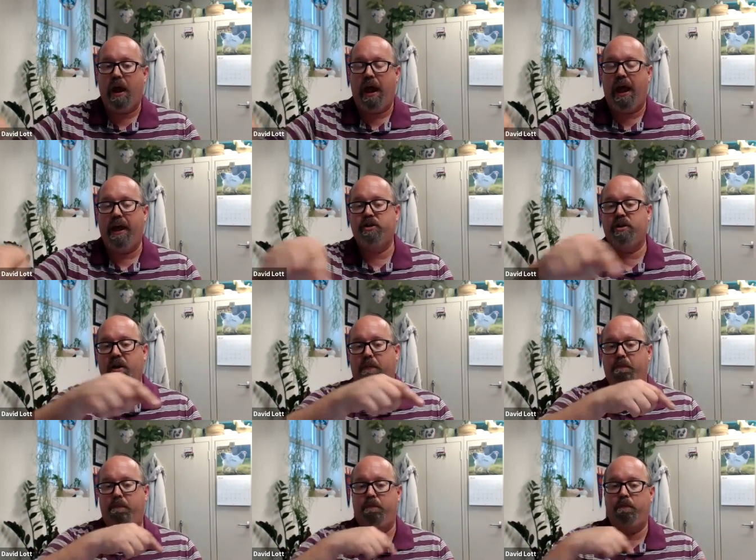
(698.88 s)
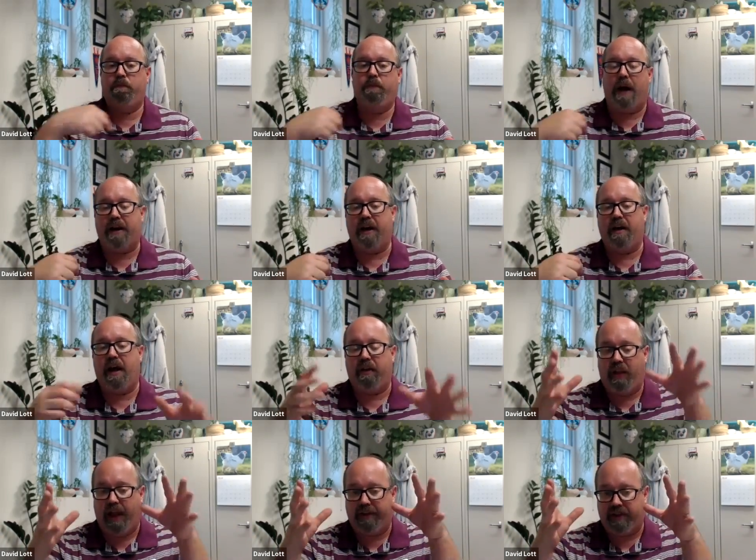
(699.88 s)
edge of the bucket
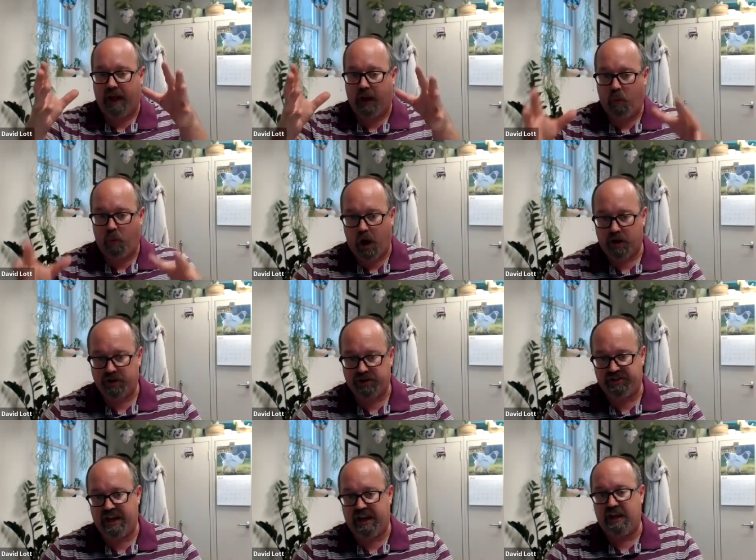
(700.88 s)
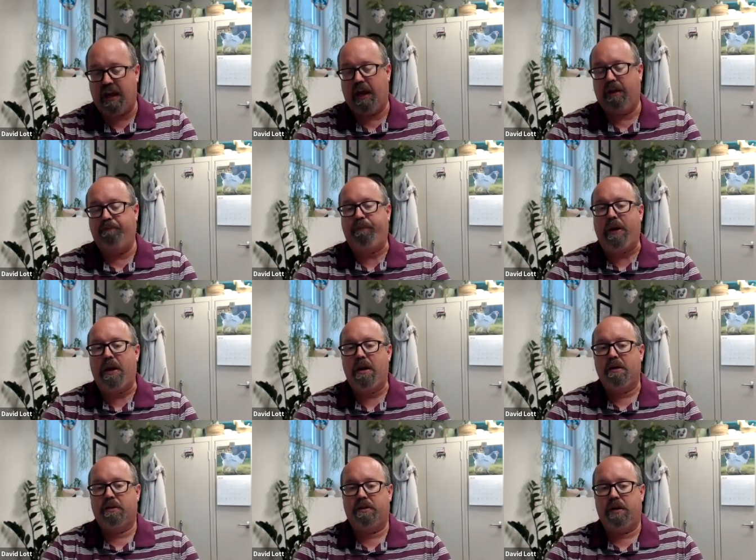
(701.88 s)
and let that water sink in.
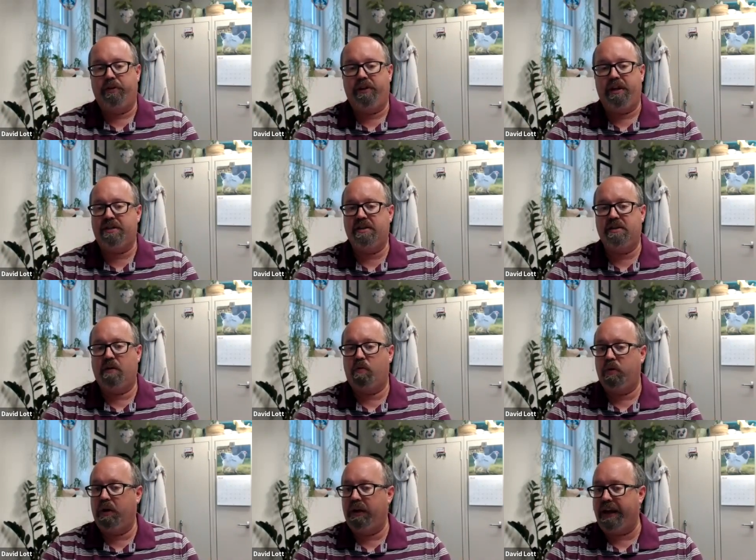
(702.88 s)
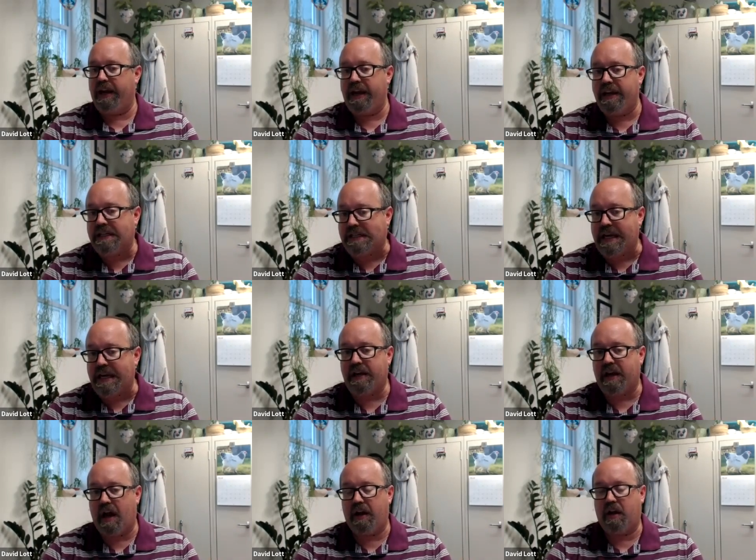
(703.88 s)
So this is a really easy
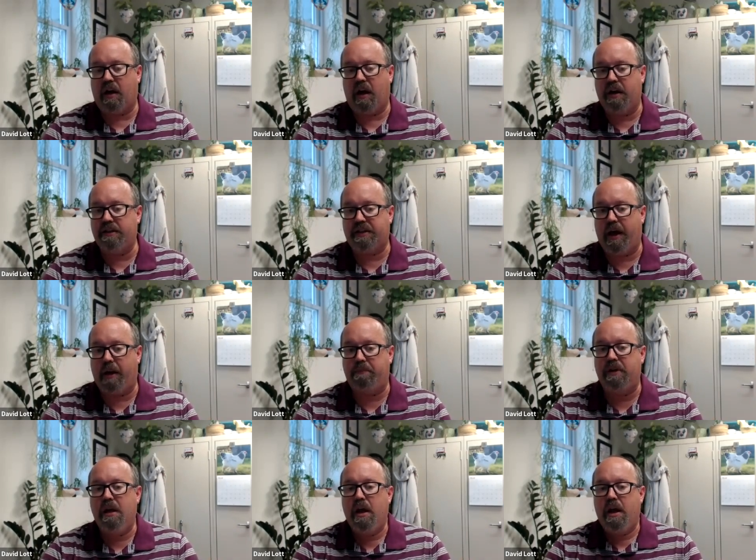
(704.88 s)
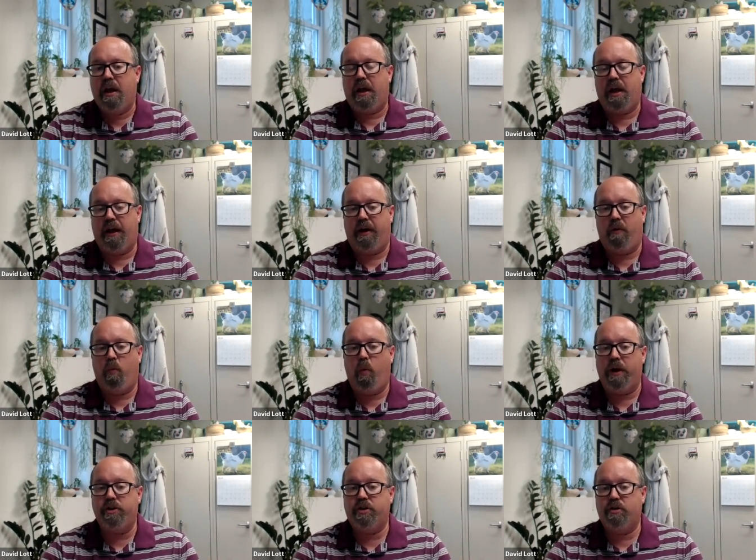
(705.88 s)
kind of concept.
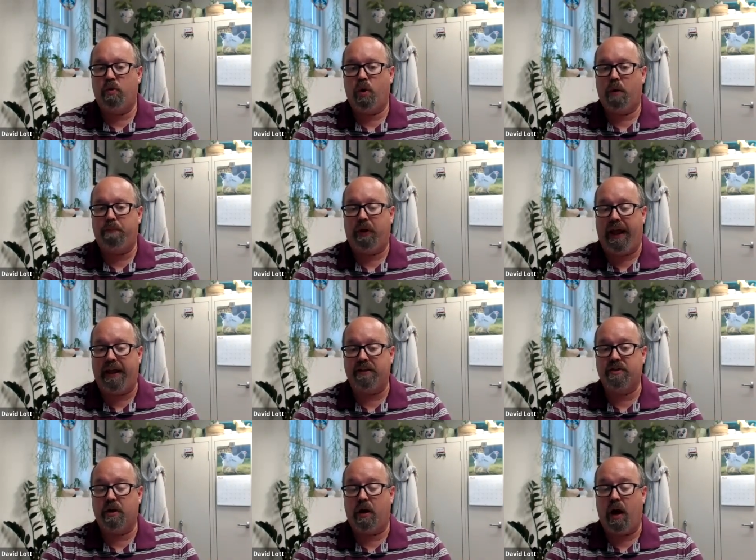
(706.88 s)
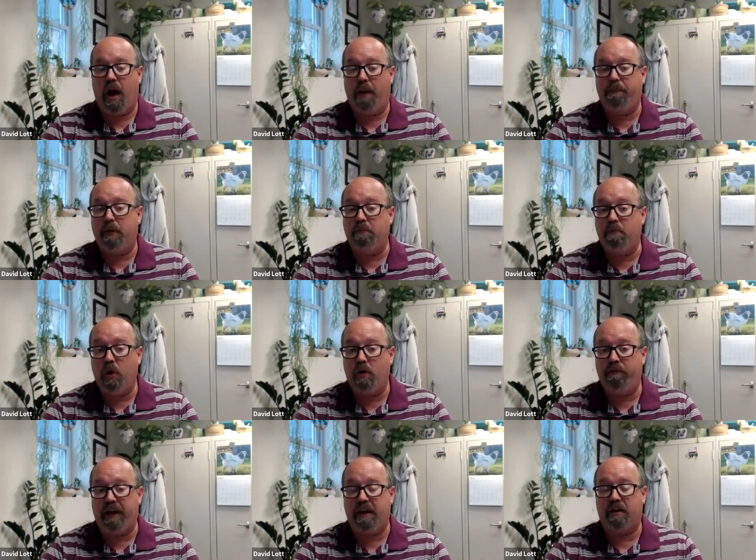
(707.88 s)
Once your plants are up and
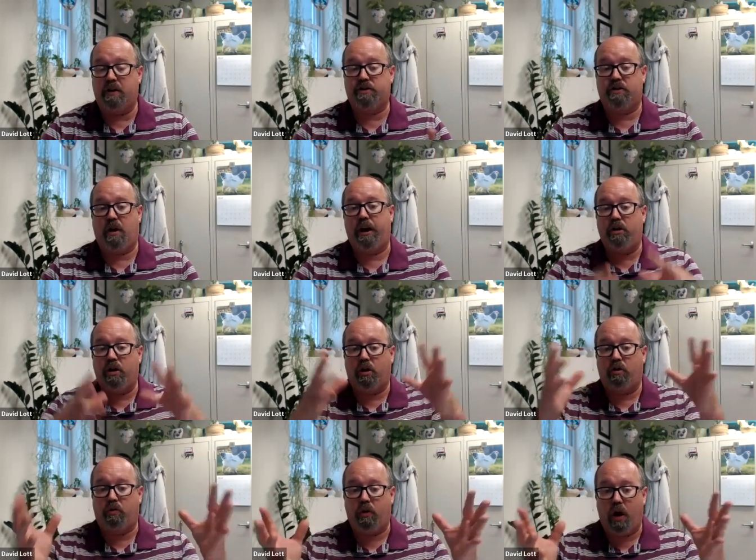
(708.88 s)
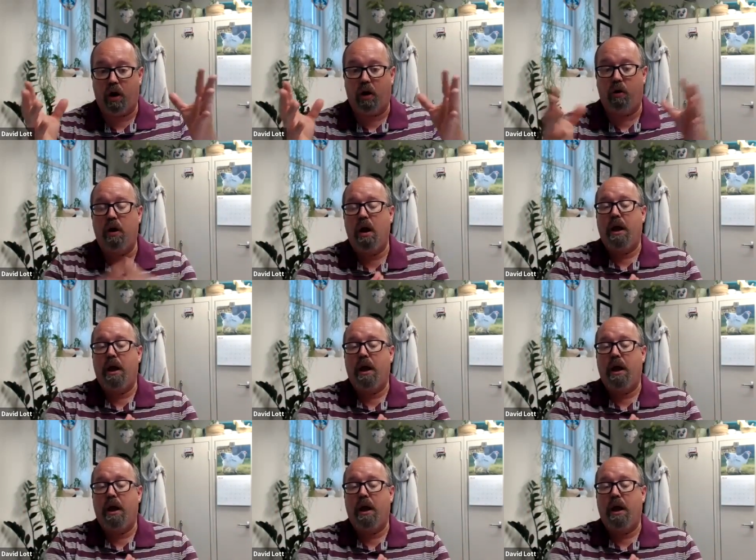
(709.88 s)
moving, they're starting to grow,